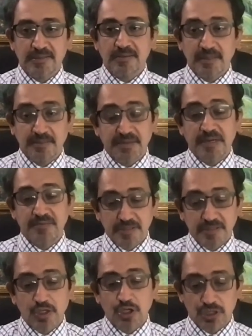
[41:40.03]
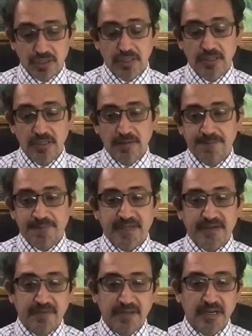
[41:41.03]
sometimes it's good
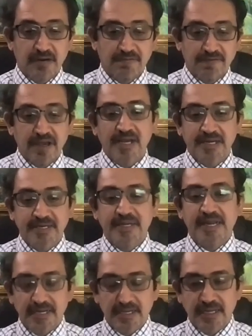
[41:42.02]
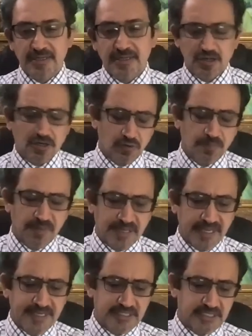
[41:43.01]
that we are validating. It's not
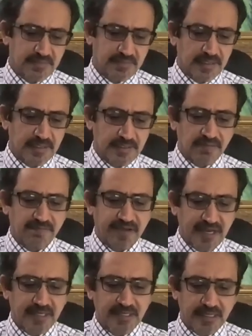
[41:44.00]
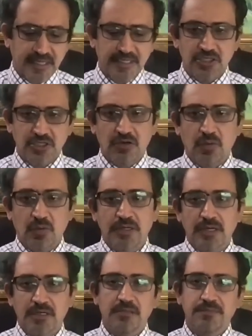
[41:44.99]
duplication, but it's a validation of what
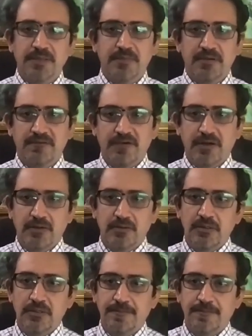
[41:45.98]
other people found.